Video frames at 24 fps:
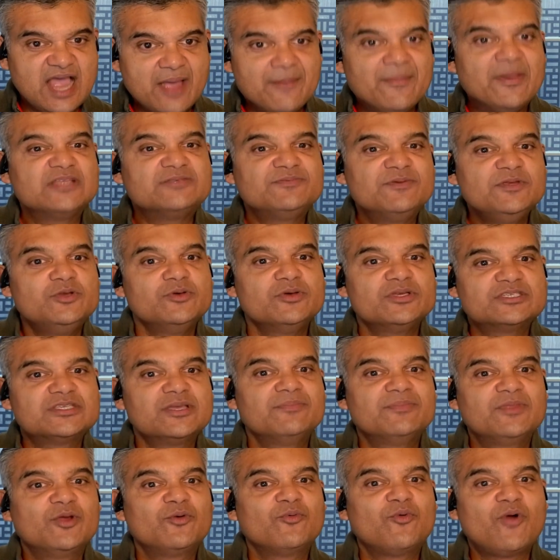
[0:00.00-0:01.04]
I must be doing
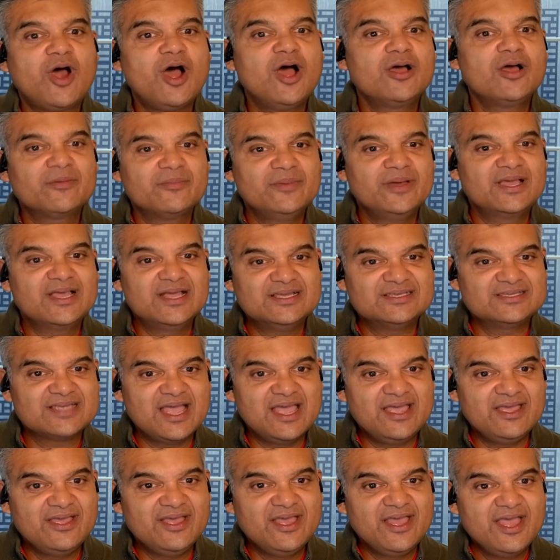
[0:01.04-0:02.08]
something wrong because
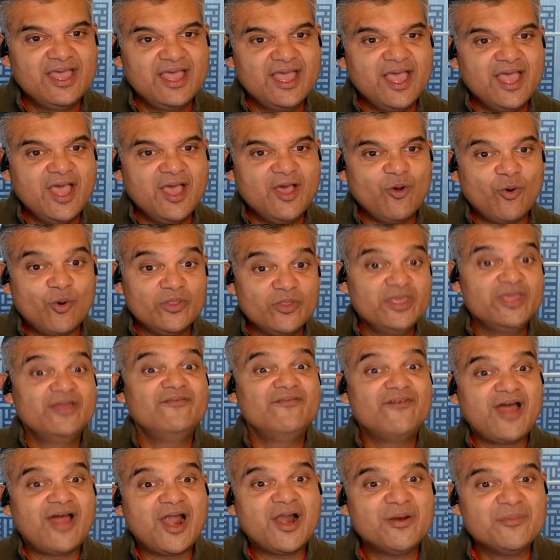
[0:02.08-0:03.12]
I, or the
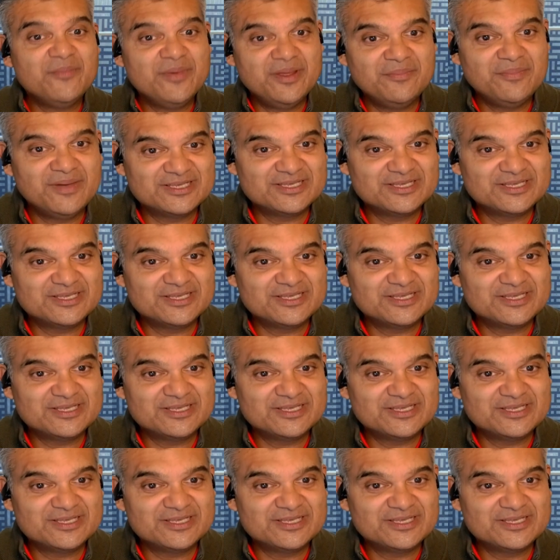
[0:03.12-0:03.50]
environment